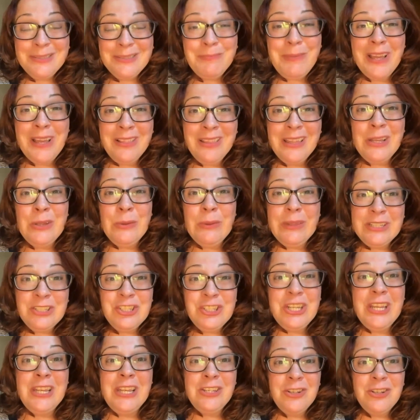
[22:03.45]
bilingual
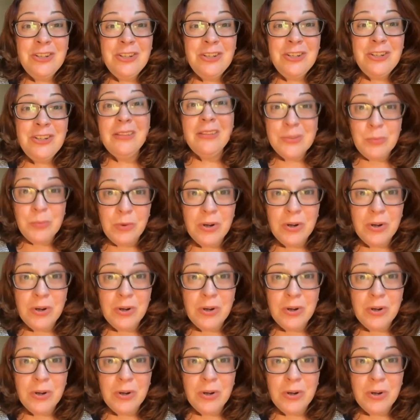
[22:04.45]
education model is